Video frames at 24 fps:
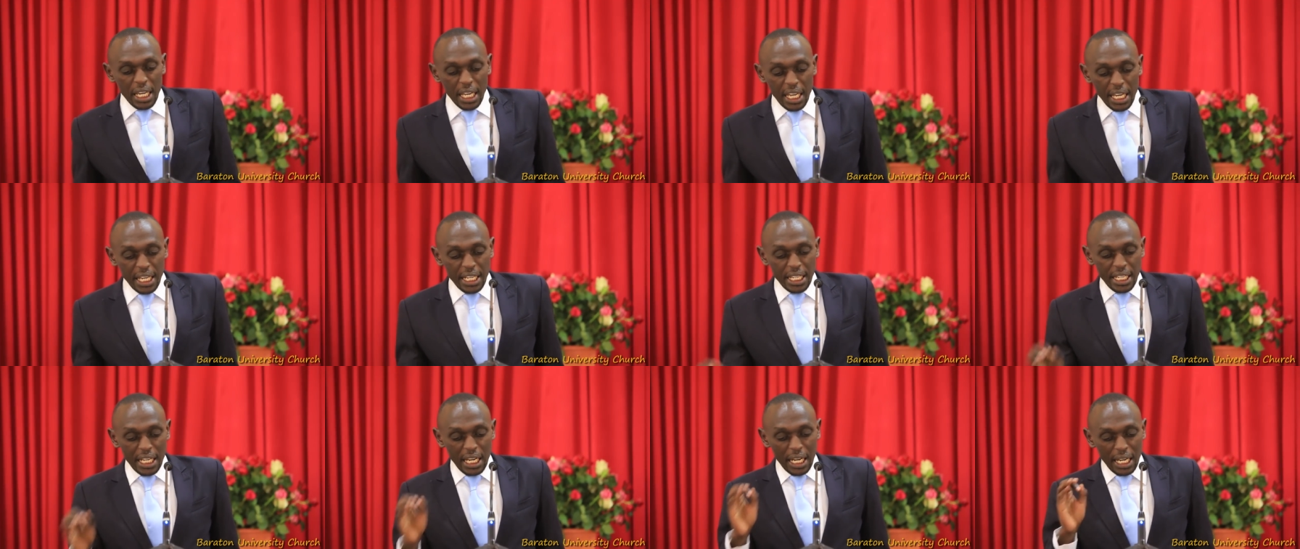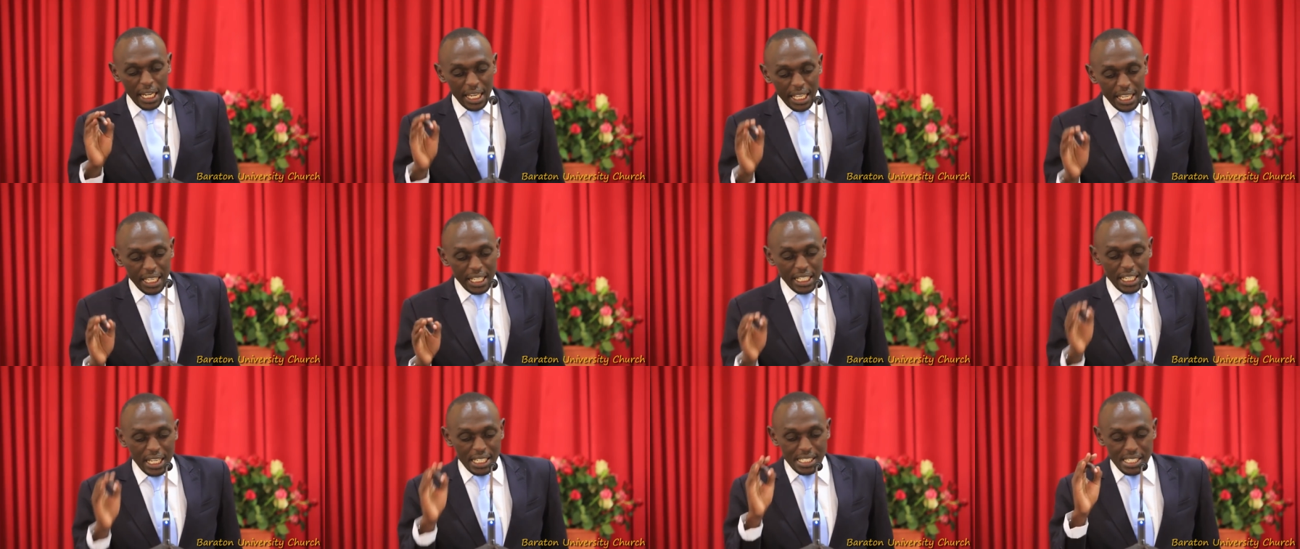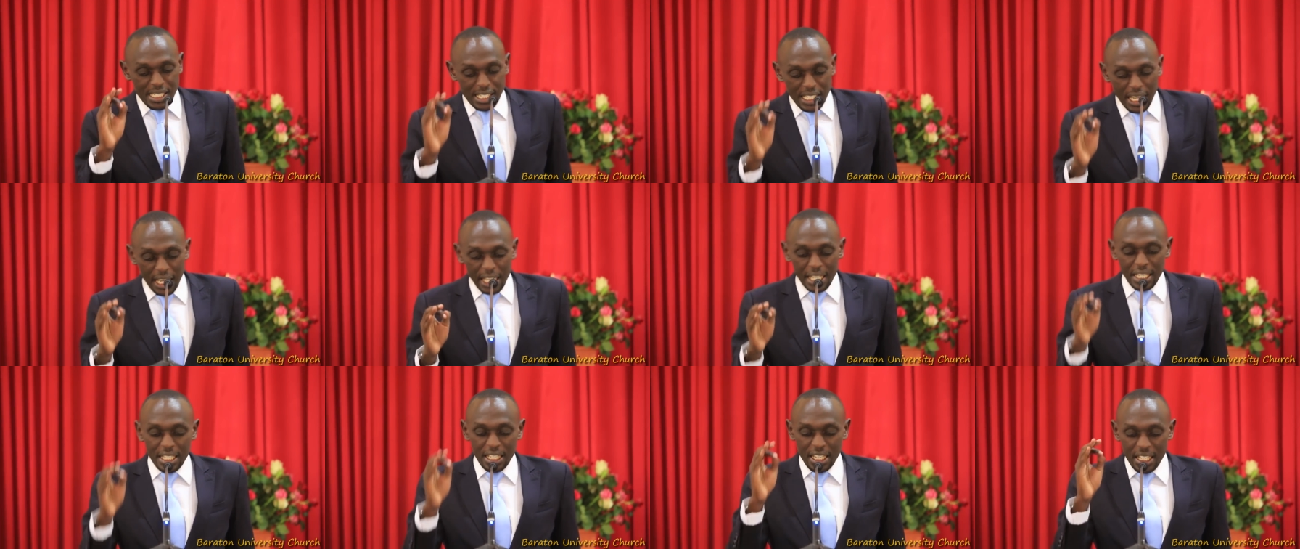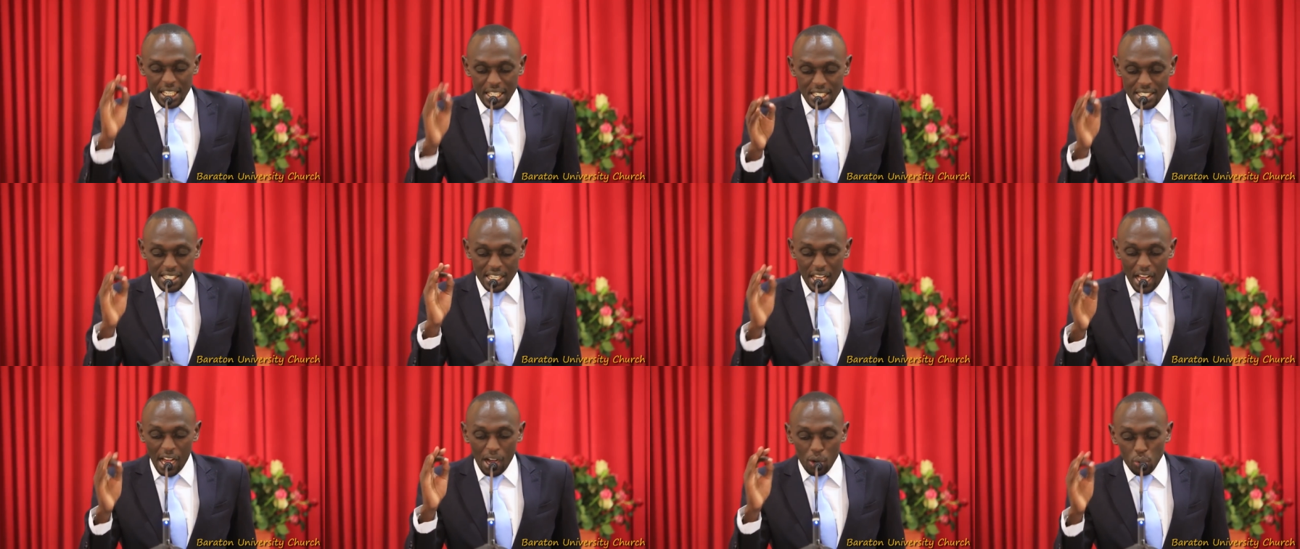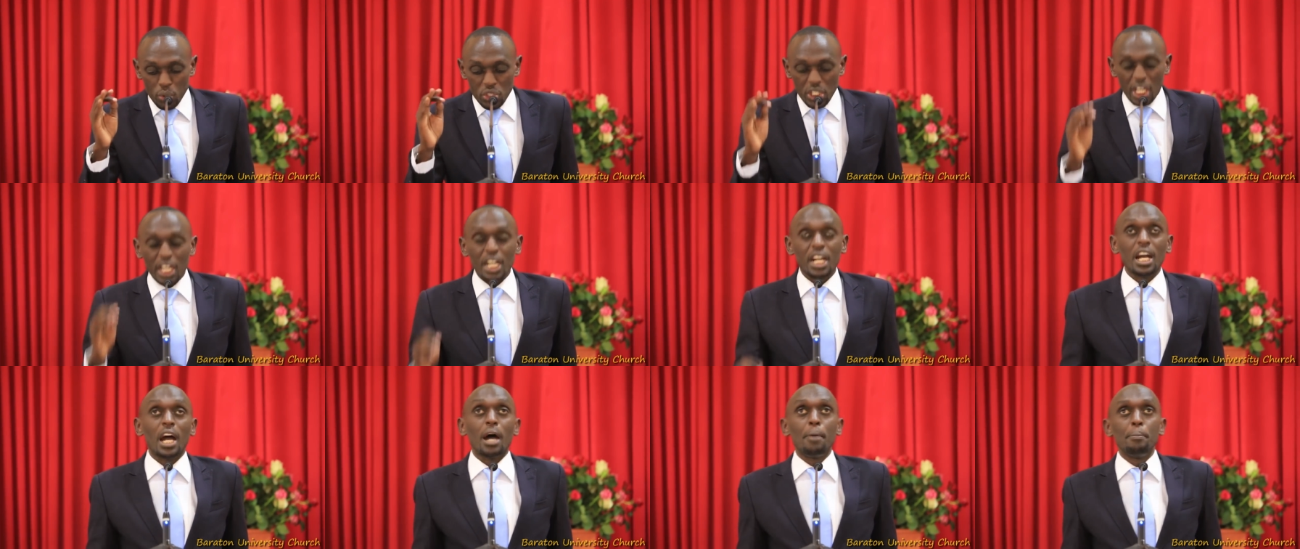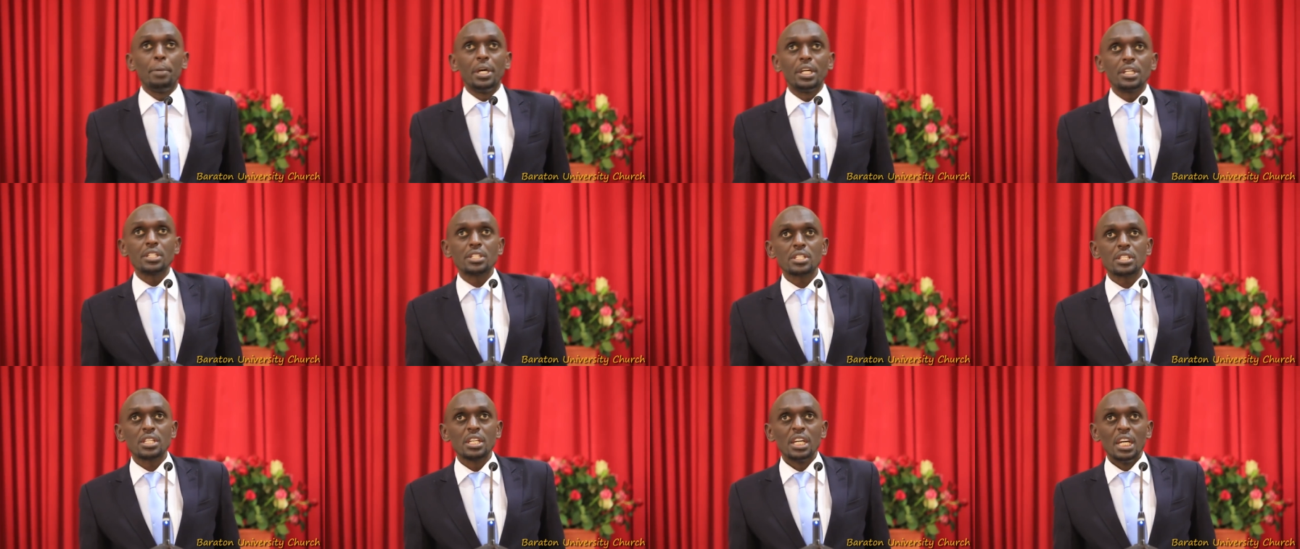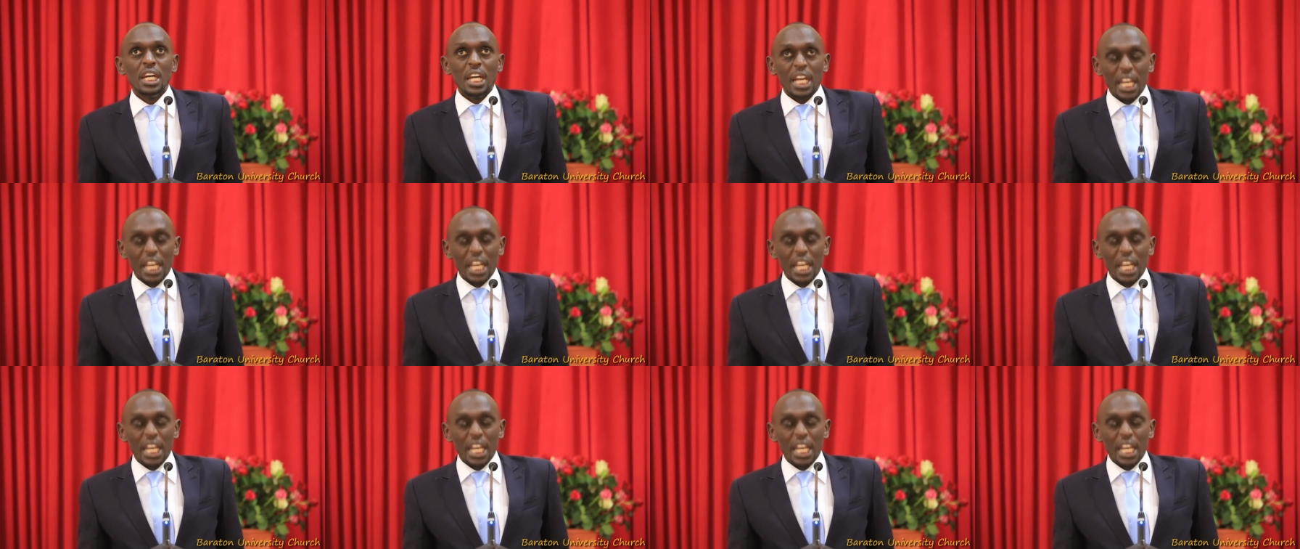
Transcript: and he laid aside his outer garments,